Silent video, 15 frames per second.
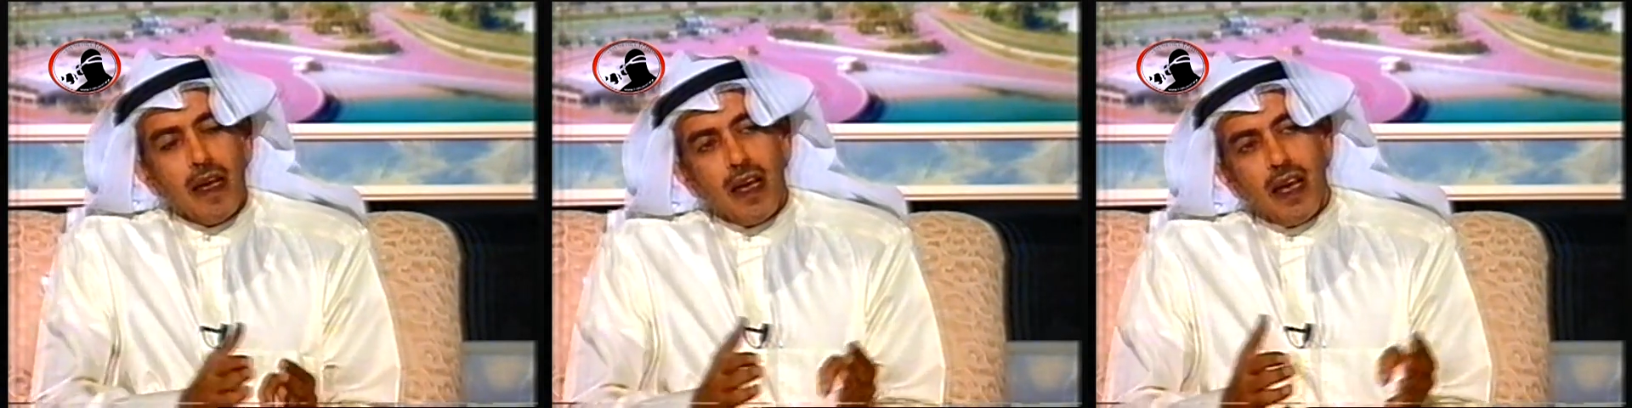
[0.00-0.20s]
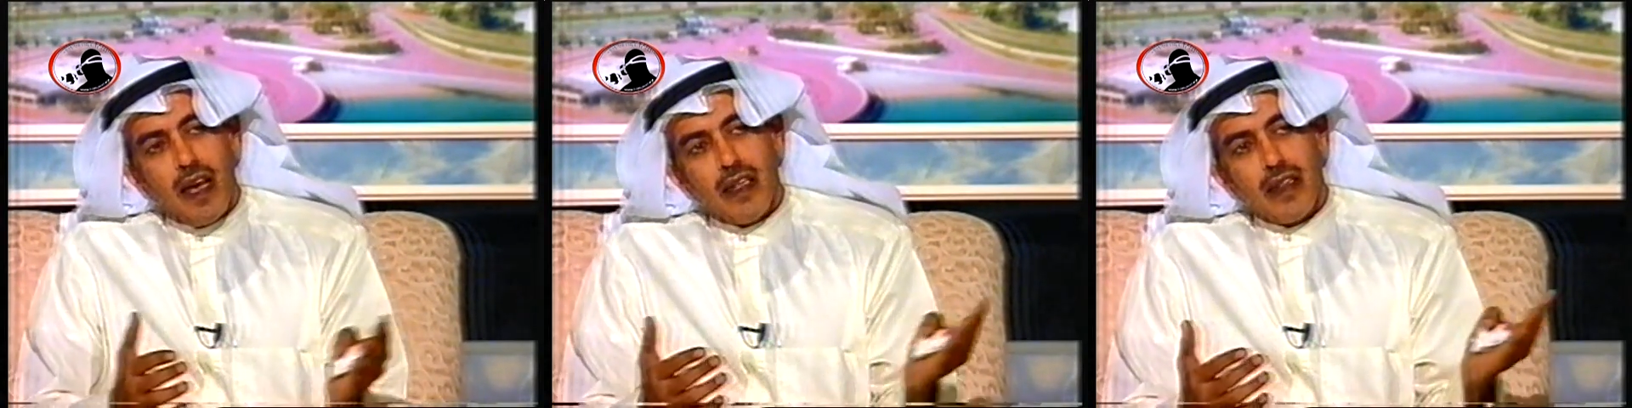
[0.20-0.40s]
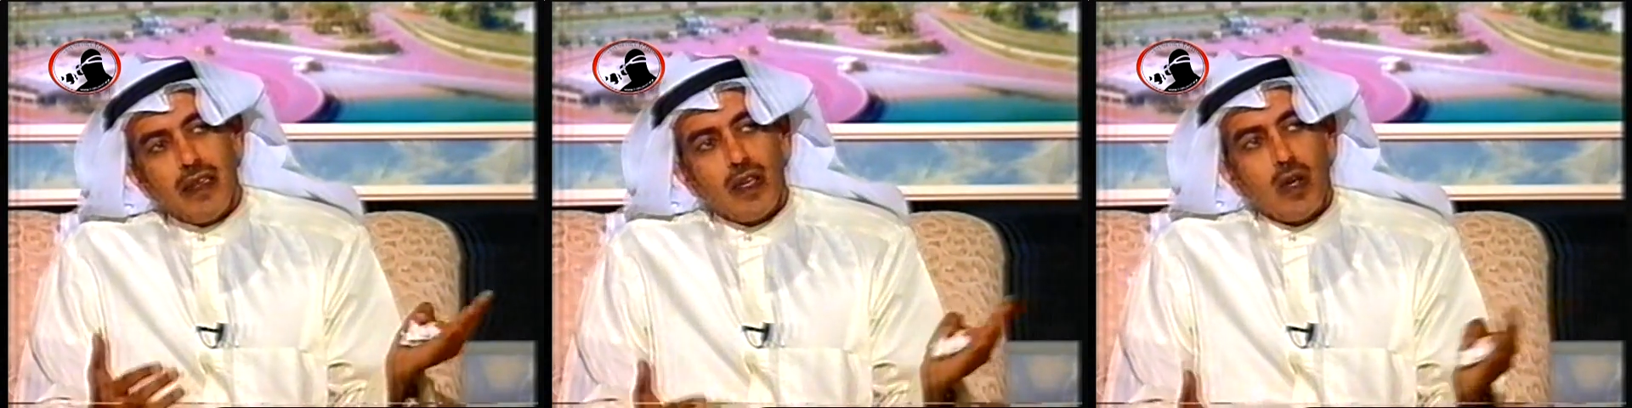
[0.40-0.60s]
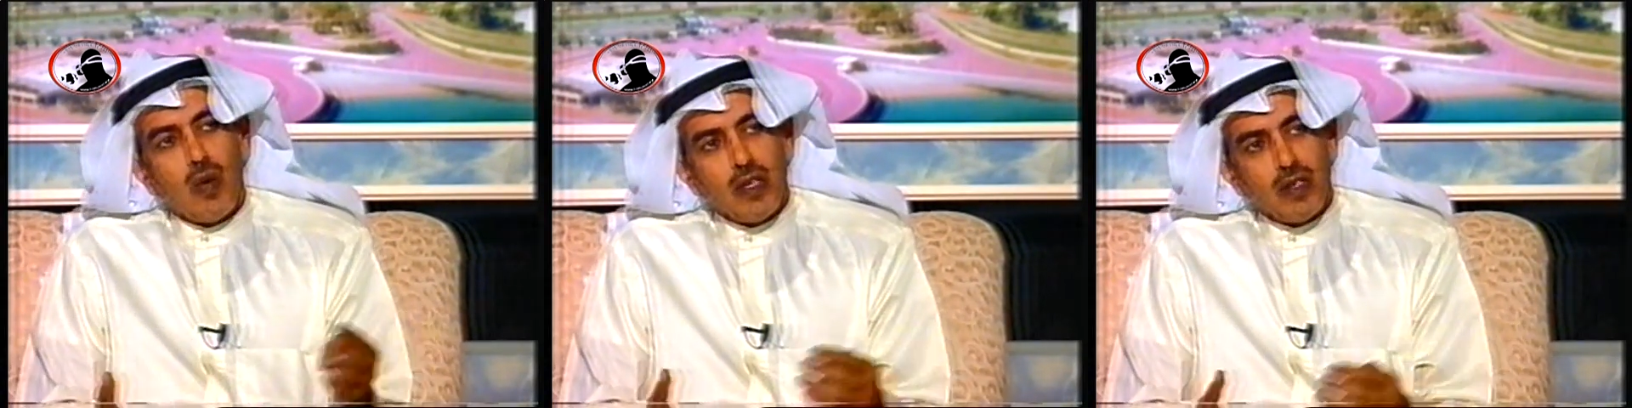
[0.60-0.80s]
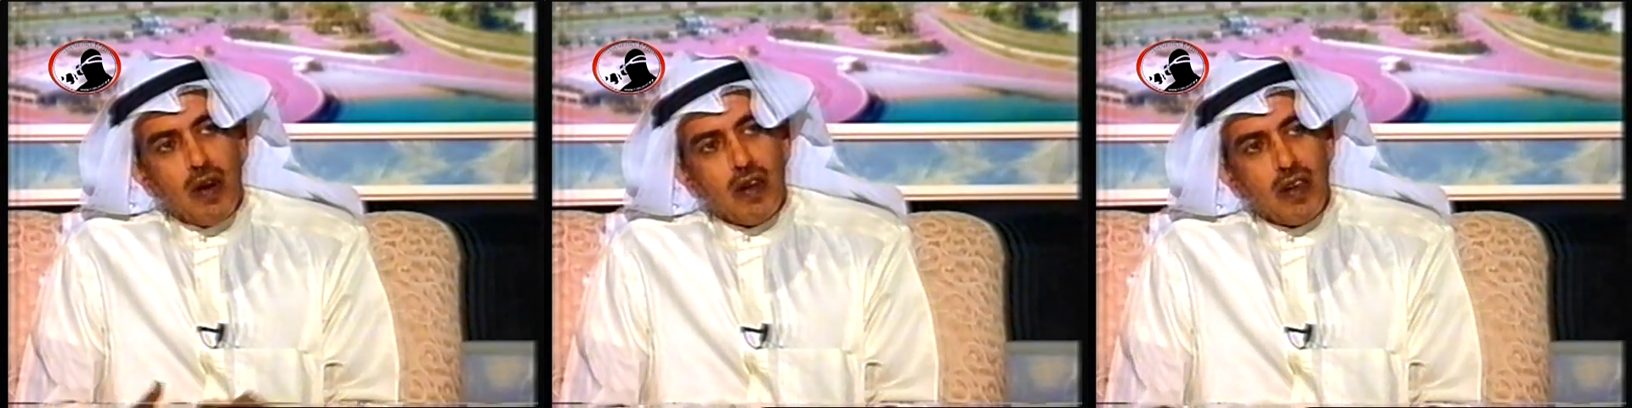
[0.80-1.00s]
and the
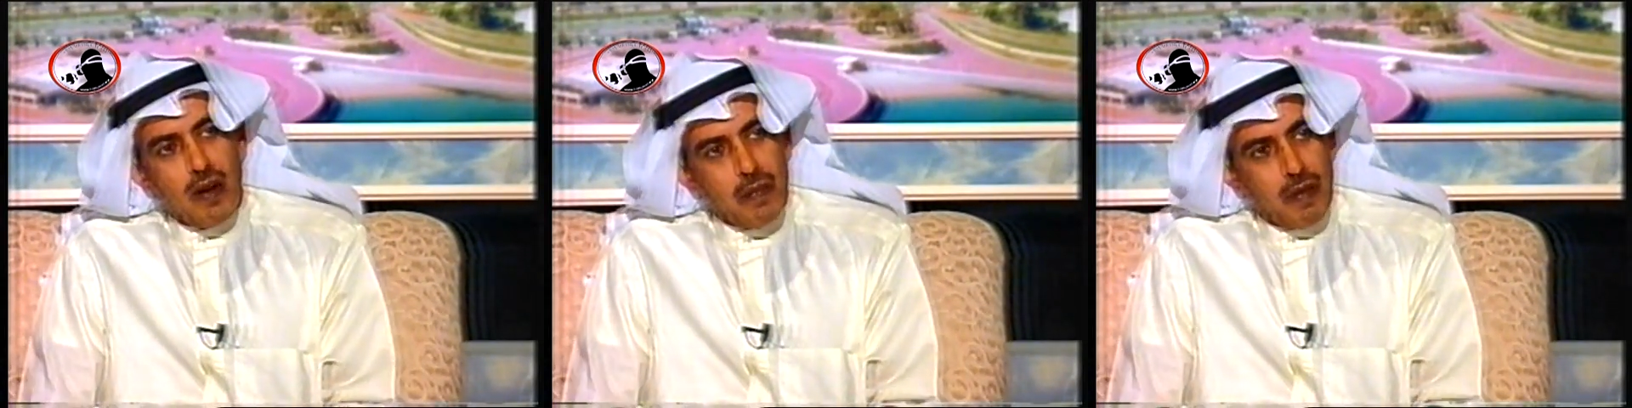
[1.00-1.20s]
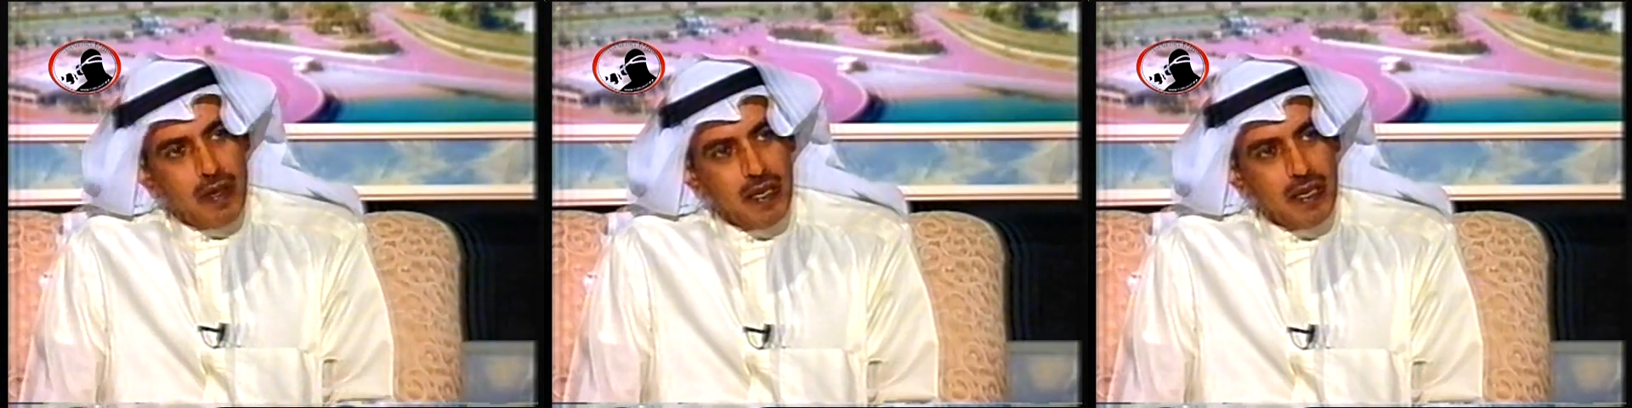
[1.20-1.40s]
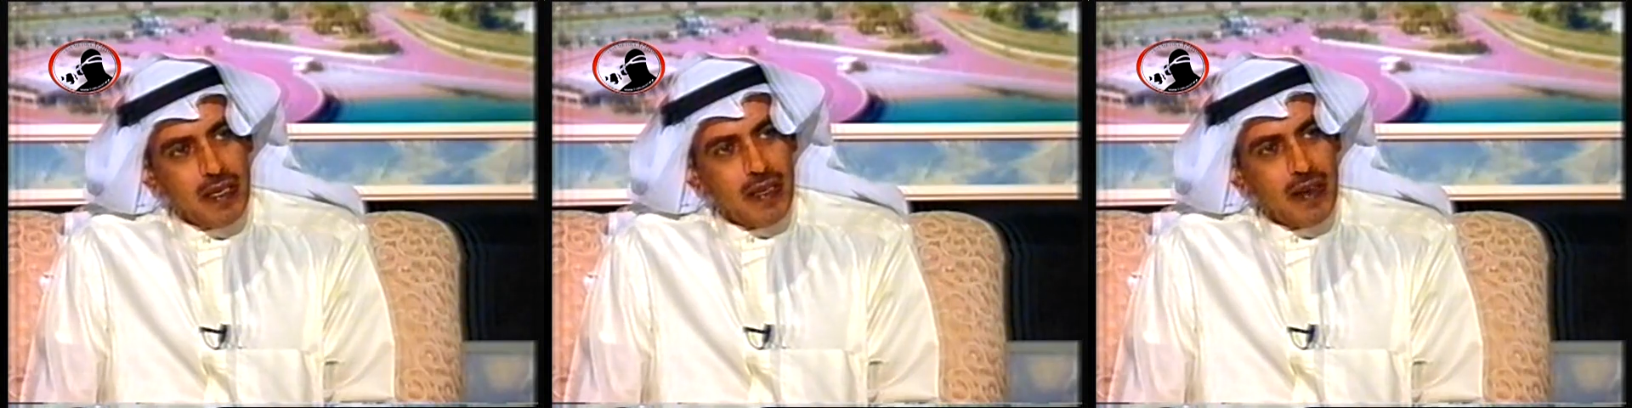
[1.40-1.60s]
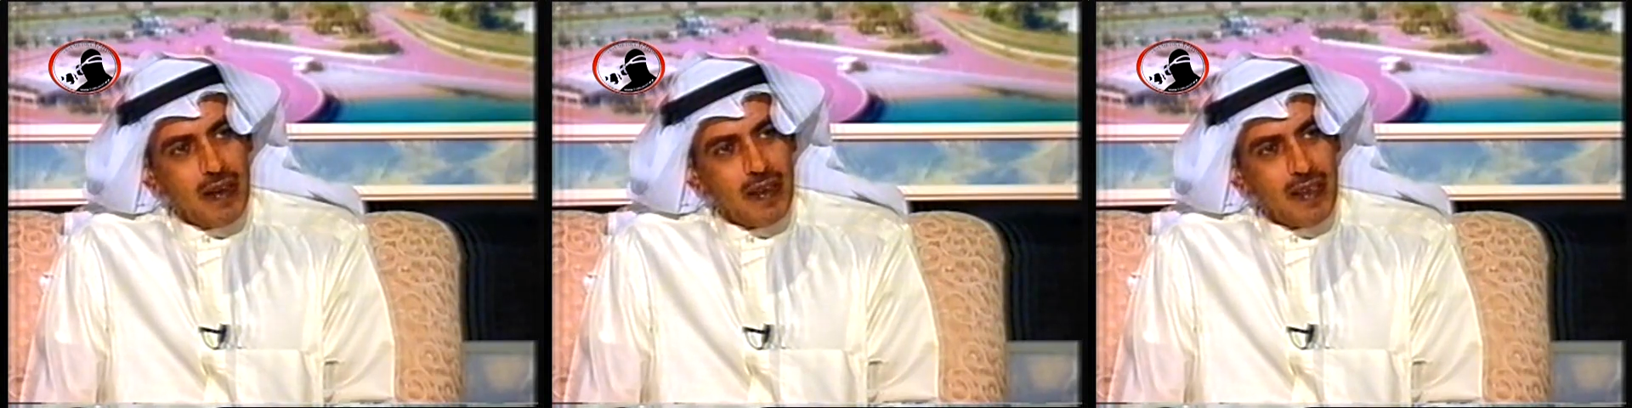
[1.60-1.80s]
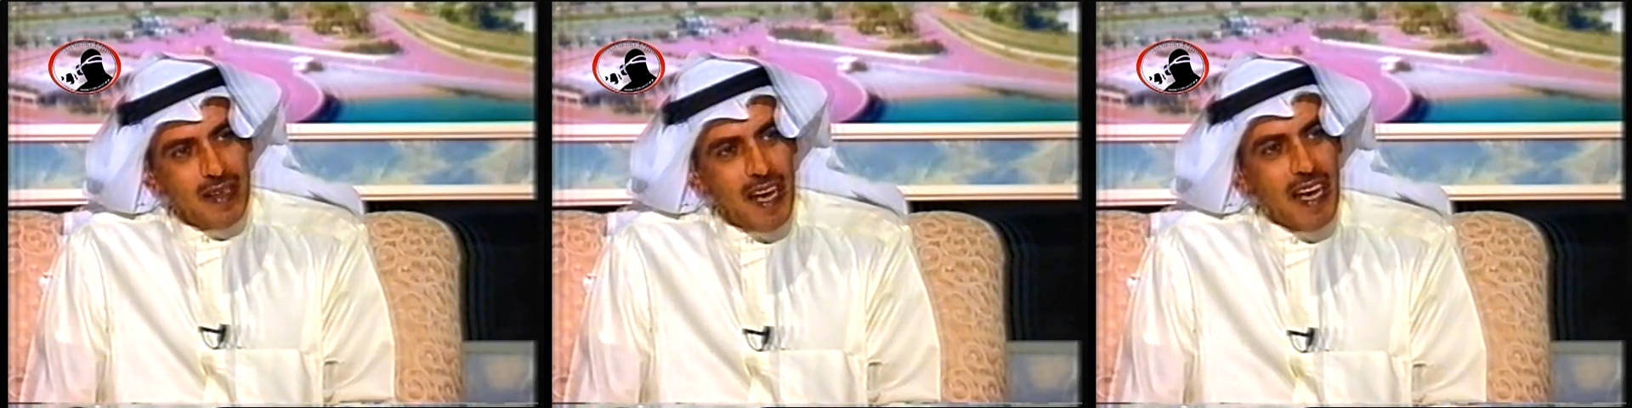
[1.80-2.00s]
Kuwait Oil Company,
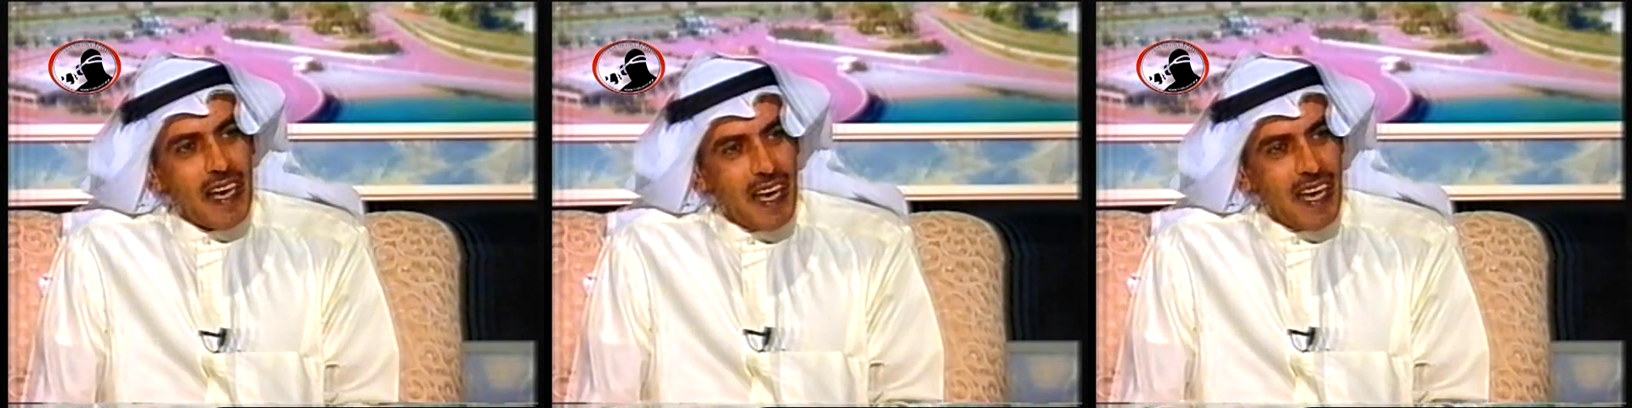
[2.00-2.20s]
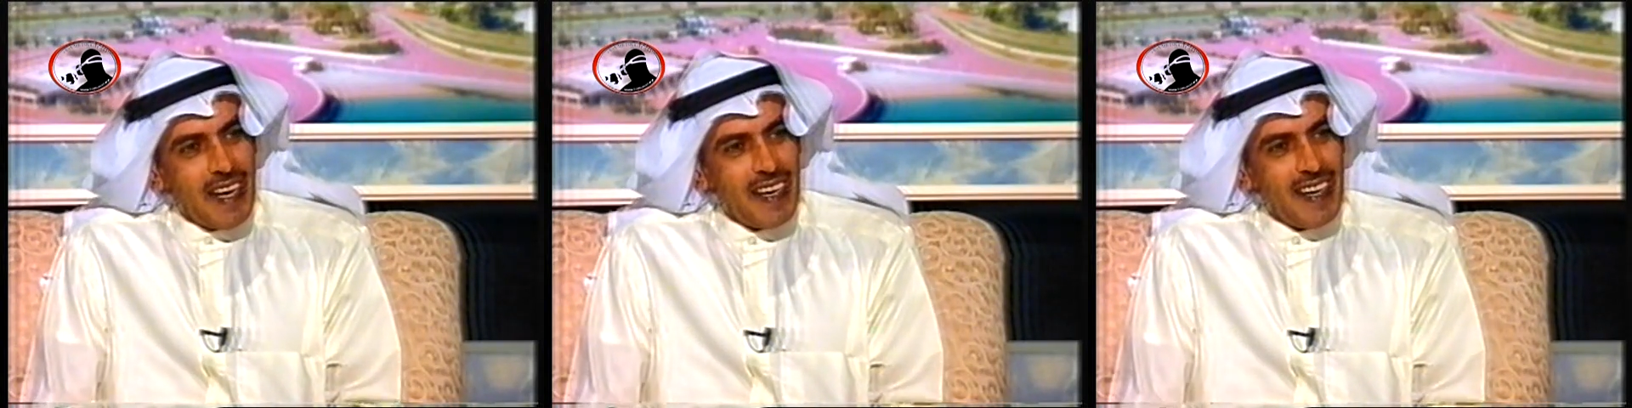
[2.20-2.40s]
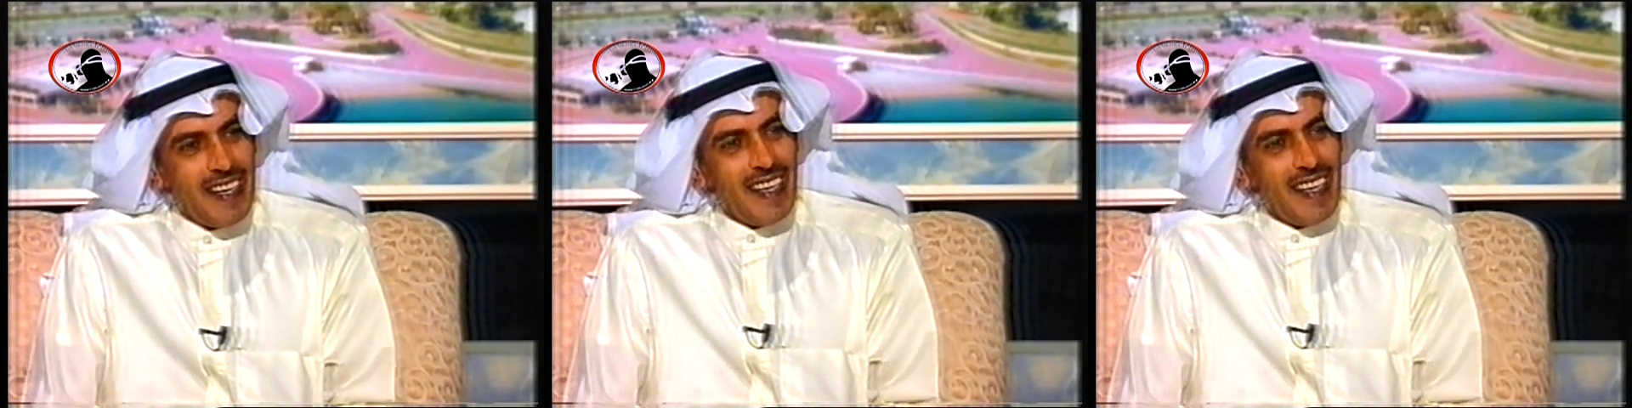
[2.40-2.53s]
again,